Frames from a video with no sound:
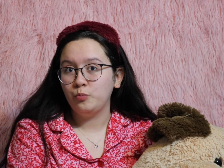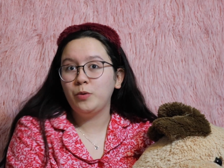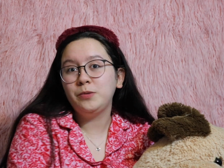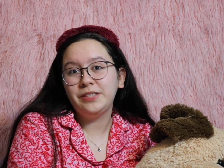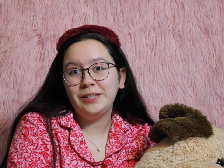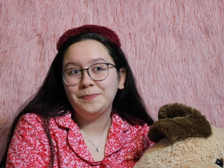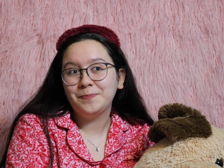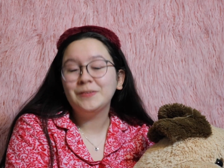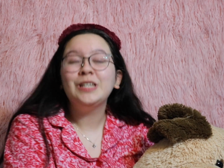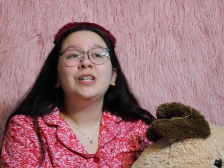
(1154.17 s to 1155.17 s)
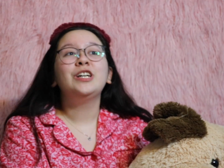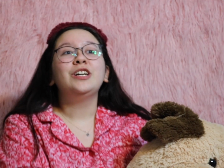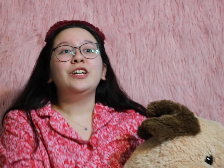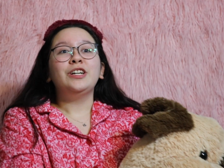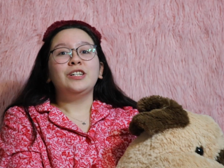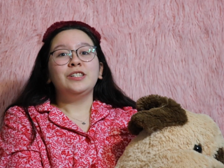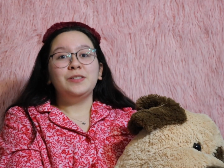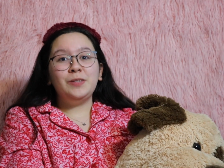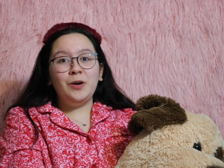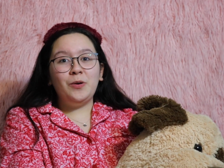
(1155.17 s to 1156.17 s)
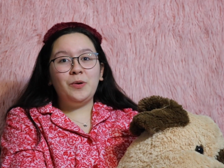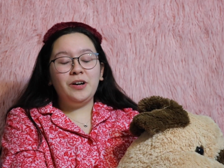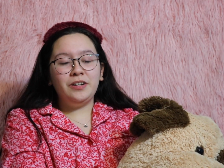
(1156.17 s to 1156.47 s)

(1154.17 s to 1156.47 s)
But we'll see. So,